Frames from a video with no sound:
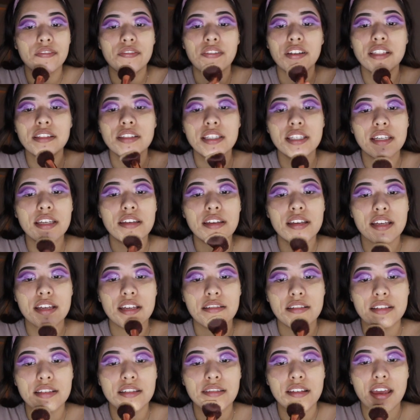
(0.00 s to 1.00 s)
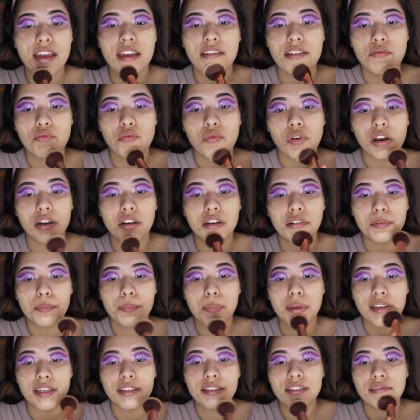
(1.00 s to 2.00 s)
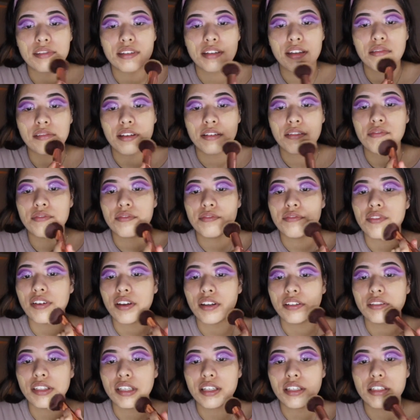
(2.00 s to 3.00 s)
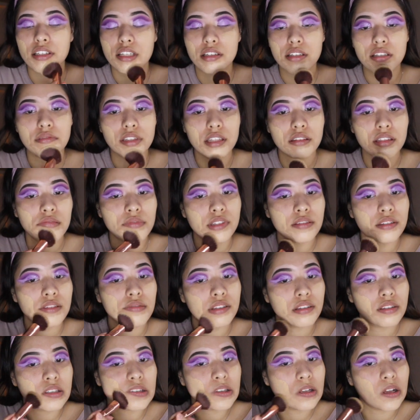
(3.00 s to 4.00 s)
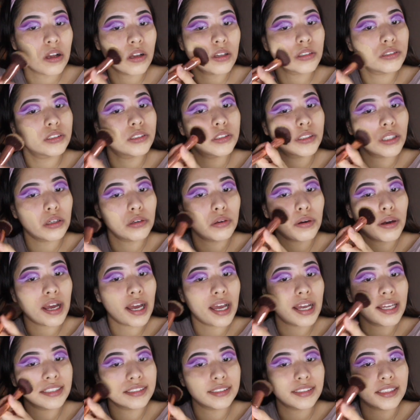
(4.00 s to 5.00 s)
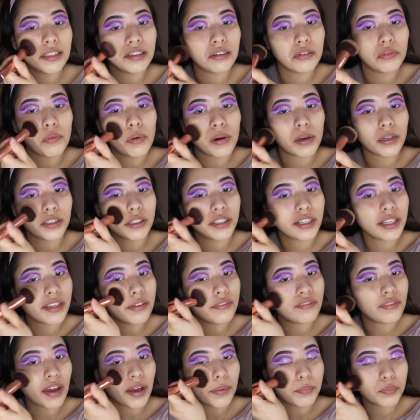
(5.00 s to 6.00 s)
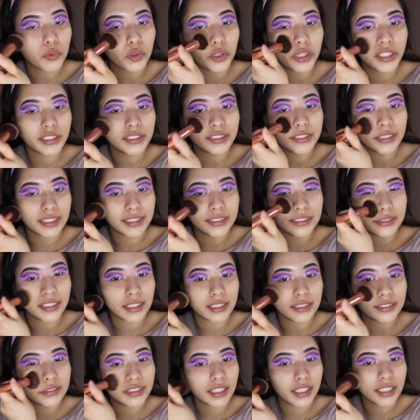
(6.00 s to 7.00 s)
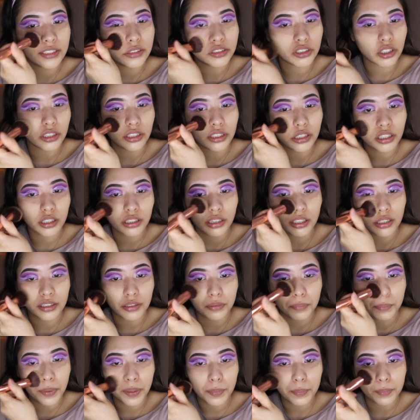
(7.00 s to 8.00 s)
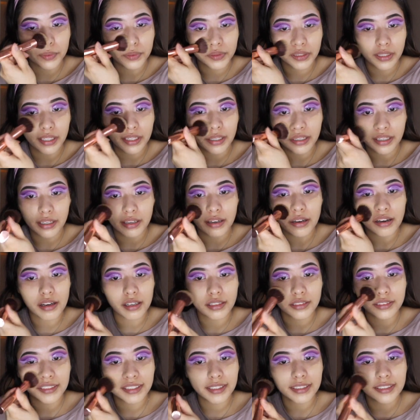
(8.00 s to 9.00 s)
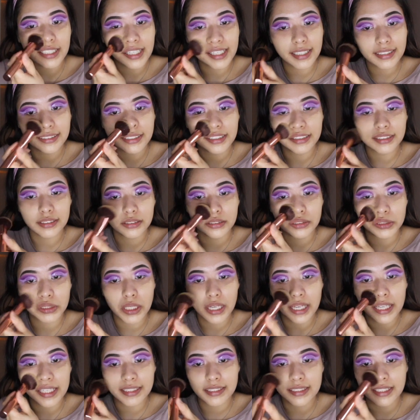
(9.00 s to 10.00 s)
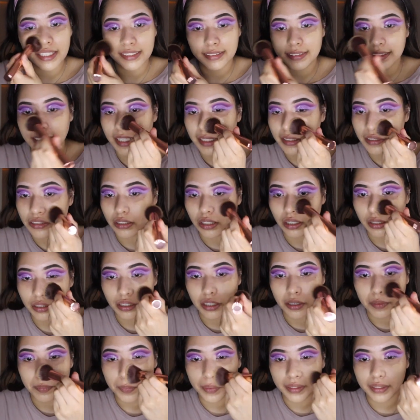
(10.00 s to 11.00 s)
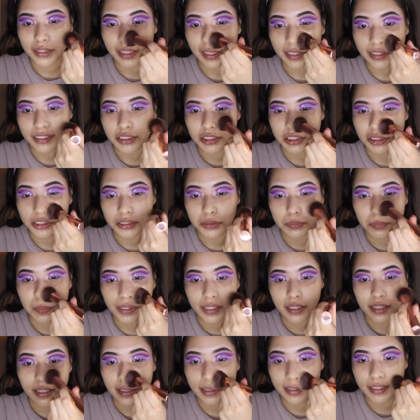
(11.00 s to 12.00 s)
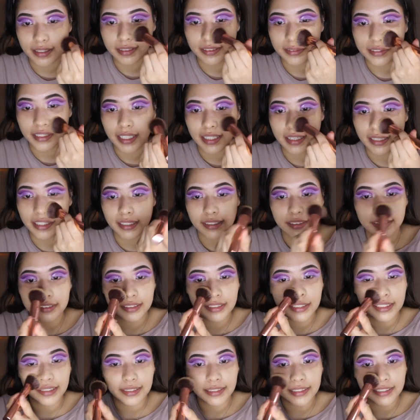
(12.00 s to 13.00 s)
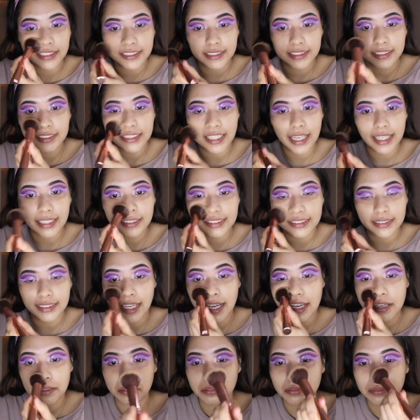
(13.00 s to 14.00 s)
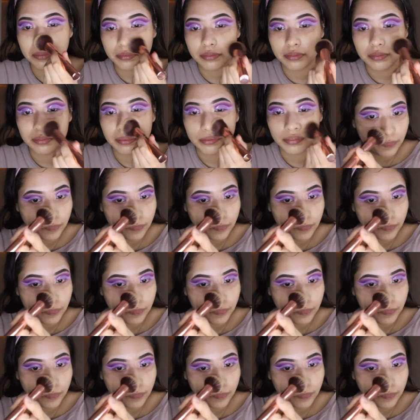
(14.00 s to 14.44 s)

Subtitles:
Fenty is a water-based foundation, so as the water evaporates, it does get darker. A lot of people think it oxidizes. It does get darker, but that's just because it needs to set down